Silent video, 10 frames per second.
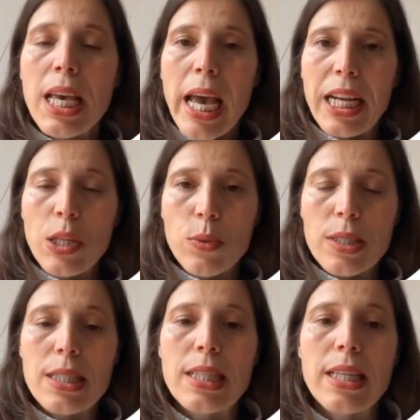and you will
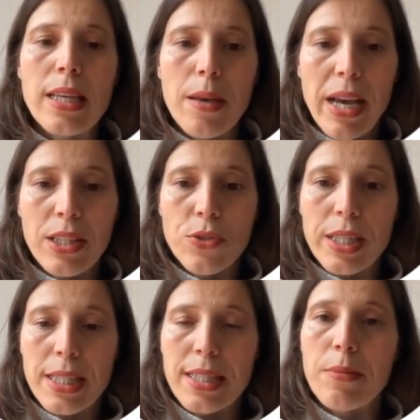see a
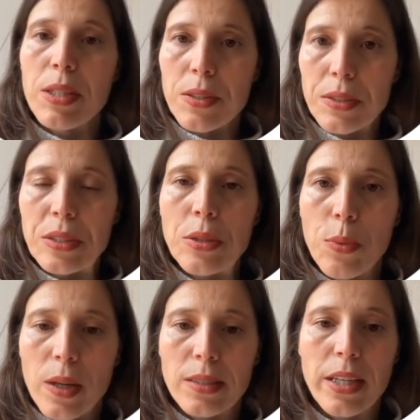matrix similar to the
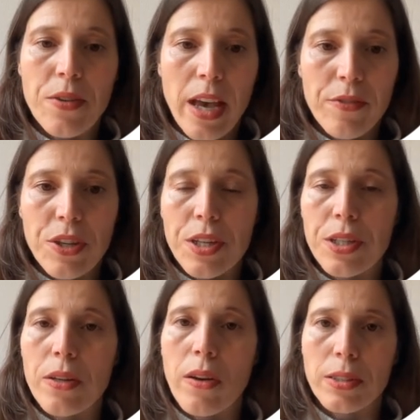one that you have
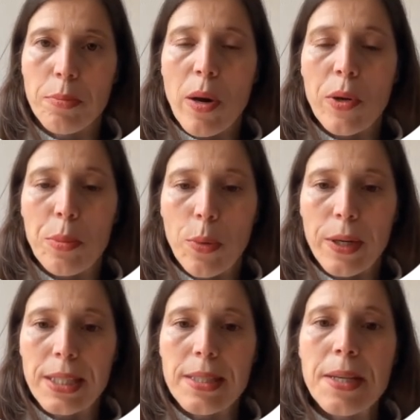here on the
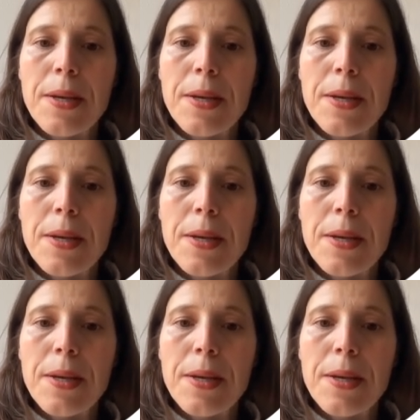PowerPoint.